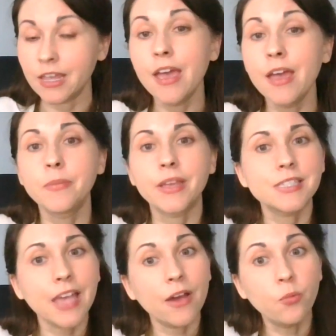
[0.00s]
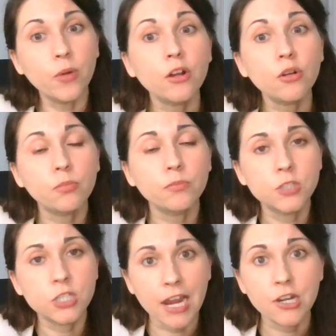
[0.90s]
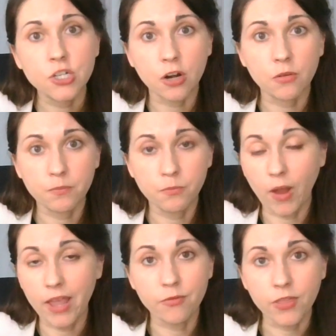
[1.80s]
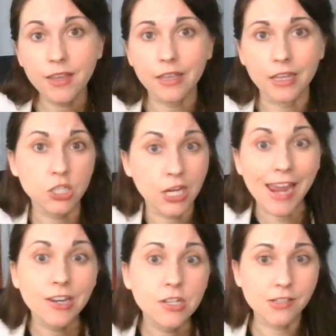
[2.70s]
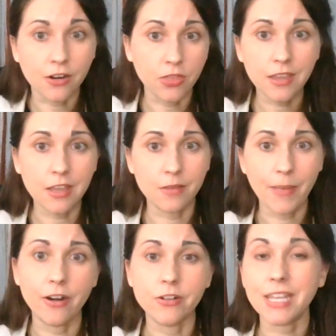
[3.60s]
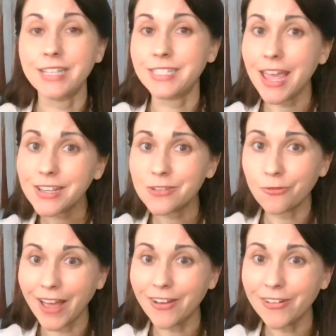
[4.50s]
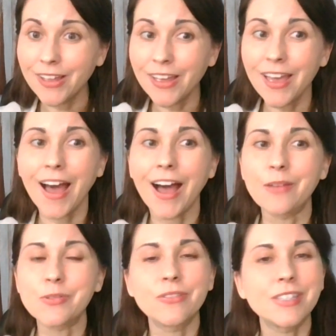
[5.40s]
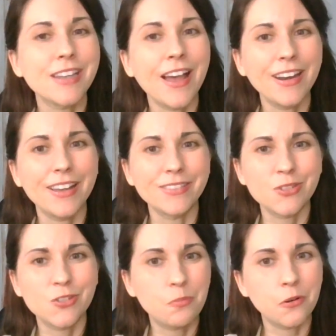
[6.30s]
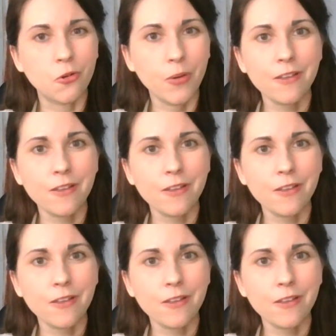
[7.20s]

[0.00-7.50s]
because that will change our way of thinking. It changes our thinking patterns. It takes a while, so it's not a super quick